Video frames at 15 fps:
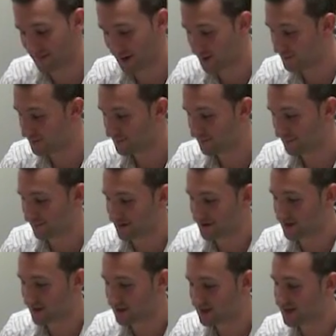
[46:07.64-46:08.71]
Nope.
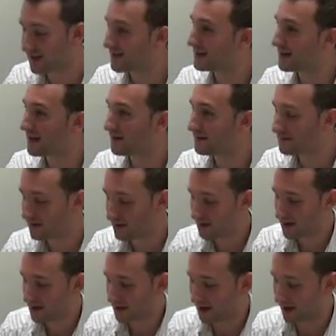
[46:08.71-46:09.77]
There's no stand down.
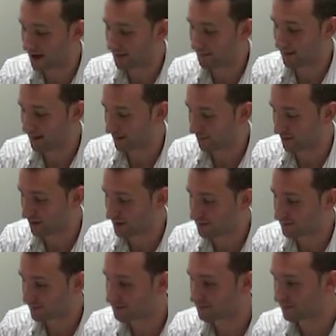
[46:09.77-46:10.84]
And
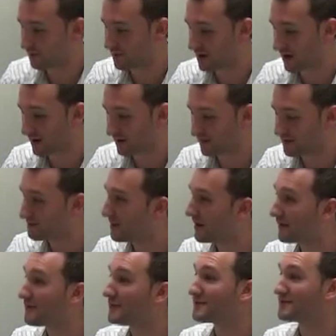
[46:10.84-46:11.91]
we honor these
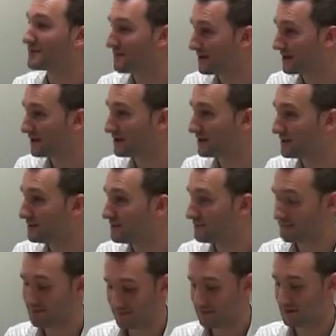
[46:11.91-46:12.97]
benefits the minute you
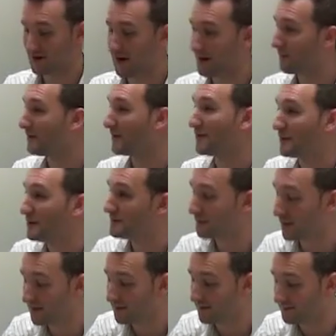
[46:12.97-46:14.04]
sign with your
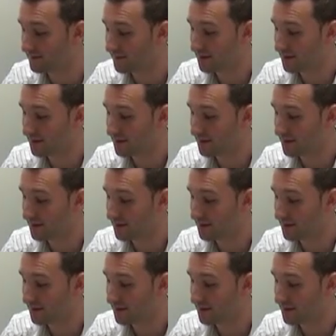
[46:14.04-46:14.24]
first payment.